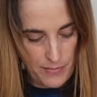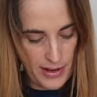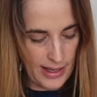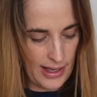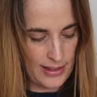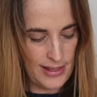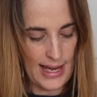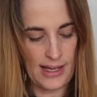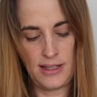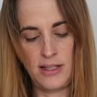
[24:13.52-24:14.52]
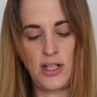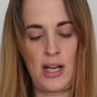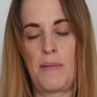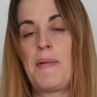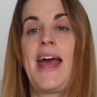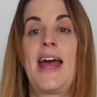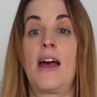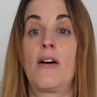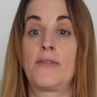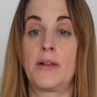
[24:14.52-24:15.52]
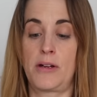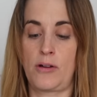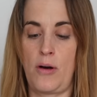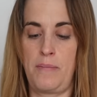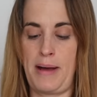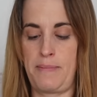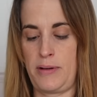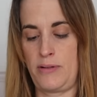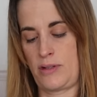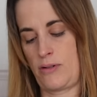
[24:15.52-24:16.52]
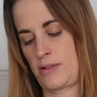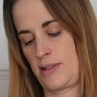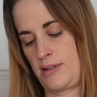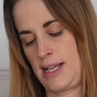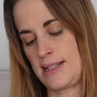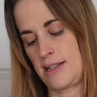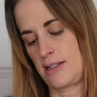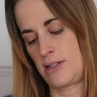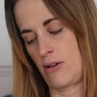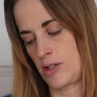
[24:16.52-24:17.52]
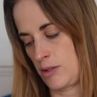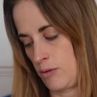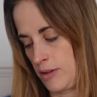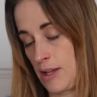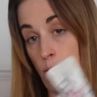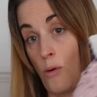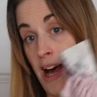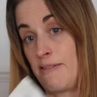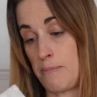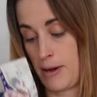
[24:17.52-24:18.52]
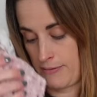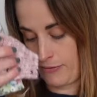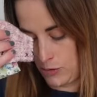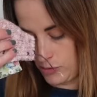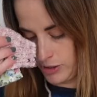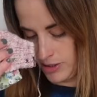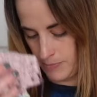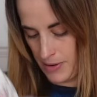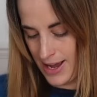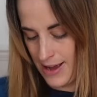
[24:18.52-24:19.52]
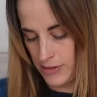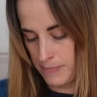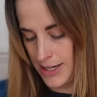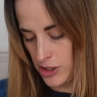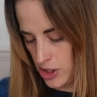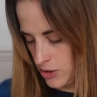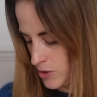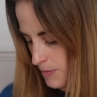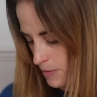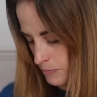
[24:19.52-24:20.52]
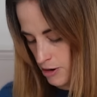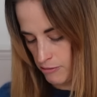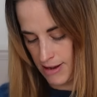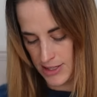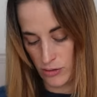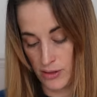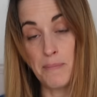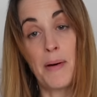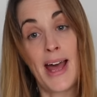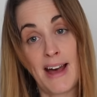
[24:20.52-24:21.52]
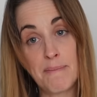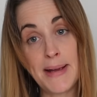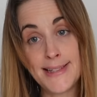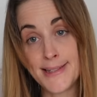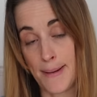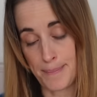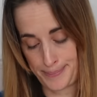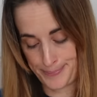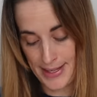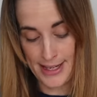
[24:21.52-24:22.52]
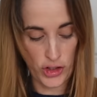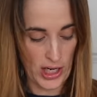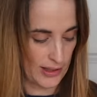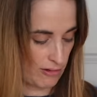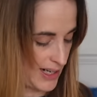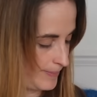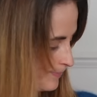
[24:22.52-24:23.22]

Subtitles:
my second pair of the cotton bamboo socks, these are the socks that will have my focus. But I haven't made a huge amount of progress on them, but I have made some in January.